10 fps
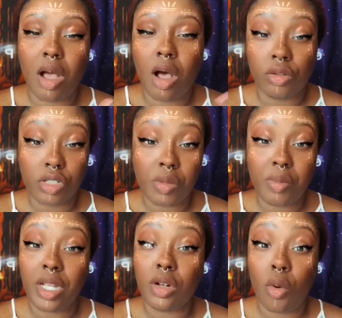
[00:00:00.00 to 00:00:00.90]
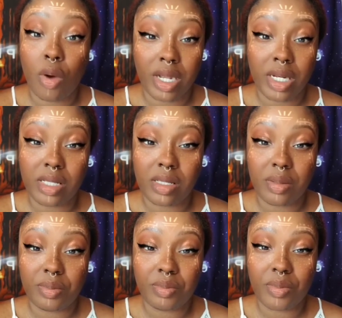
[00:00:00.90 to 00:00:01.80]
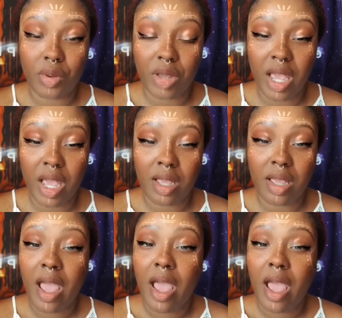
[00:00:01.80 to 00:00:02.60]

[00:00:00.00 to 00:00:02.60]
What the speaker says: ultimate organism. Okay,